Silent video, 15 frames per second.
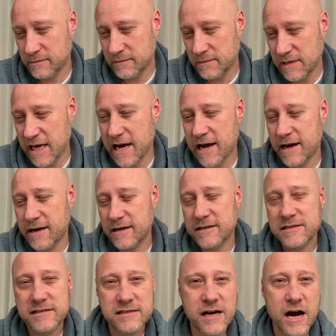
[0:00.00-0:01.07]
Yeah,
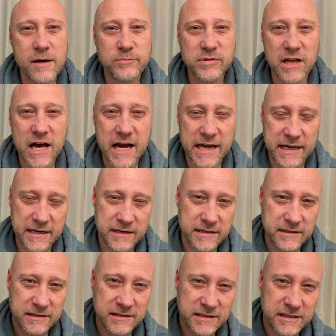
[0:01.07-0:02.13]
Top Line.
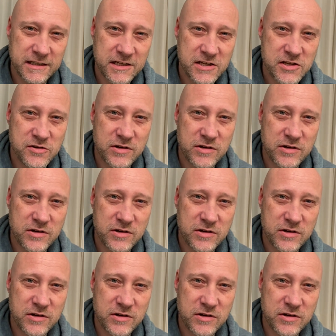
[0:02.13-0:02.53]
You